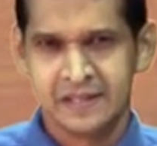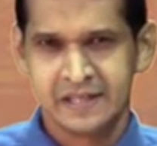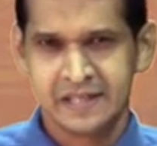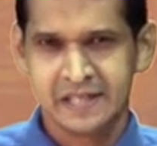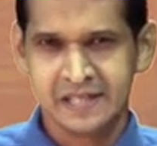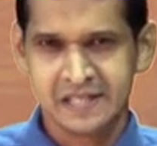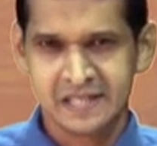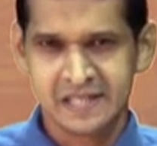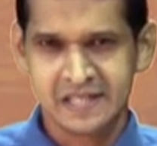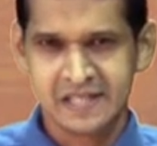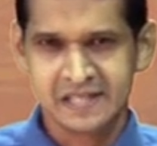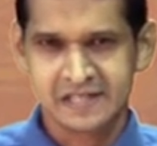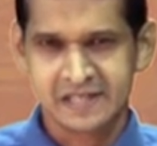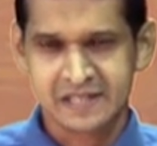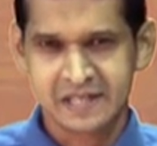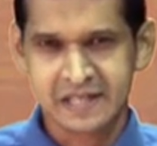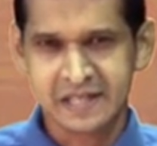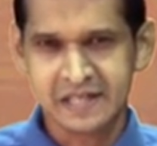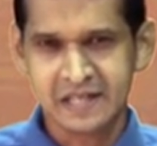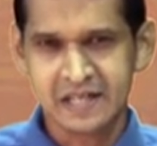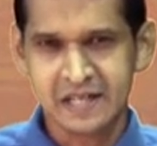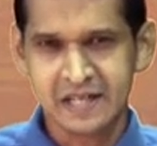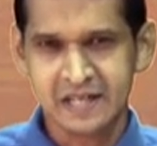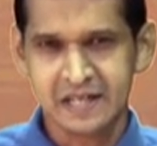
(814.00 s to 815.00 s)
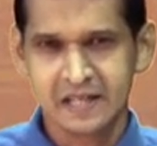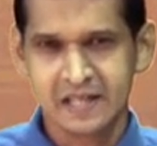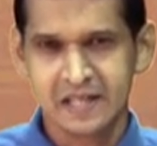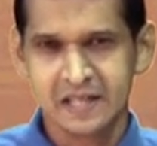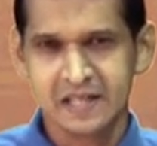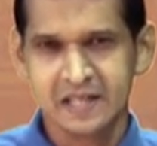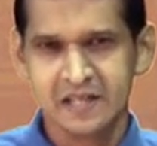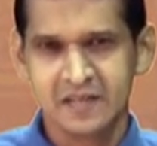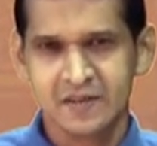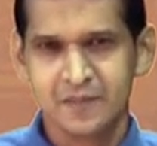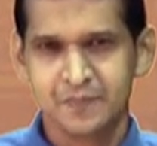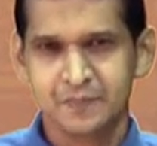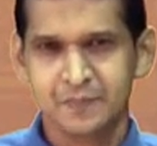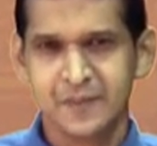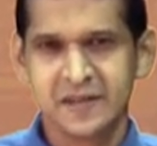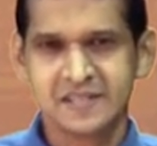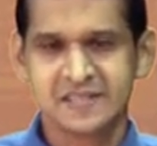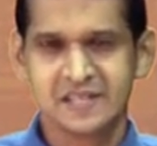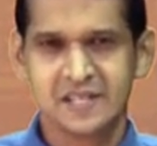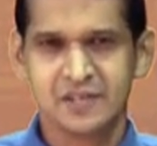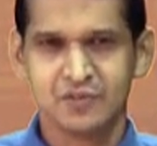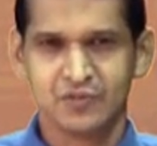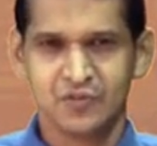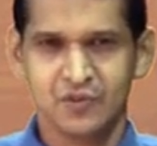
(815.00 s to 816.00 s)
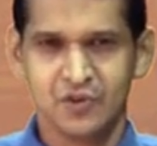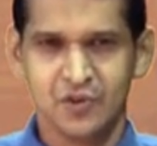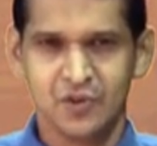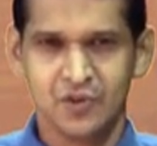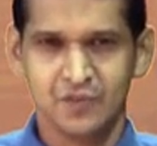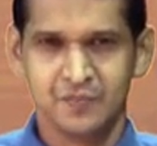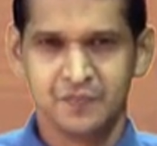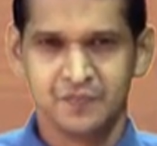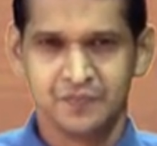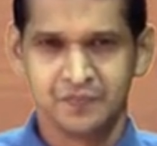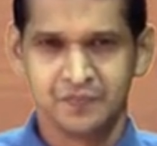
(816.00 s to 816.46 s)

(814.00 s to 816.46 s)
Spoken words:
It is written in passive form,